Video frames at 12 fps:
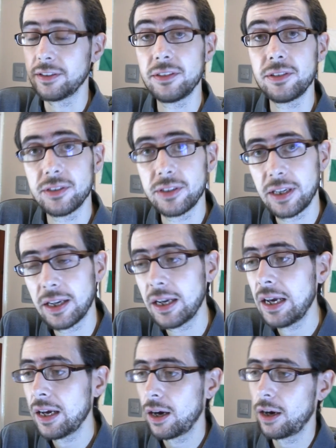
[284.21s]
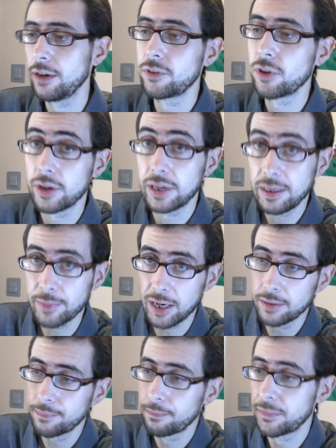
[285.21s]
And as you can see here, I've got an
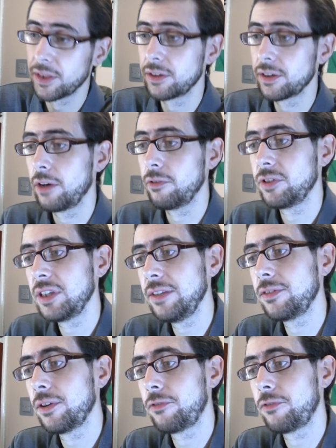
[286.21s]
email that I received